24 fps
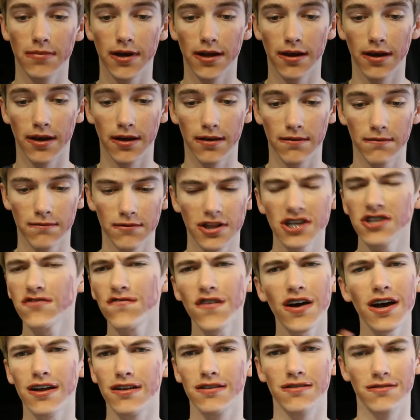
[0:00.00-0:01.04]
But uh, that's
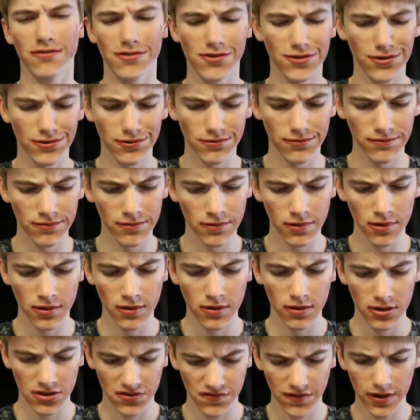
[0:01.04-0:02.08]
fine, you know?
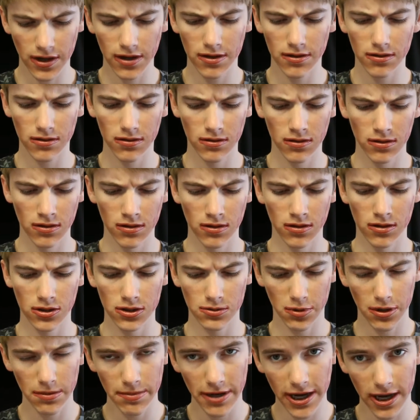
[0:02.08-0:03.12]
It's fine.
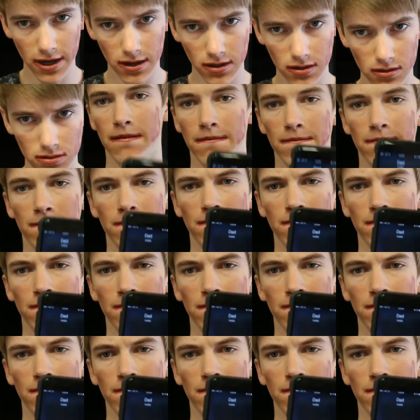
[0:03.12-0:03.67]
Just put it back.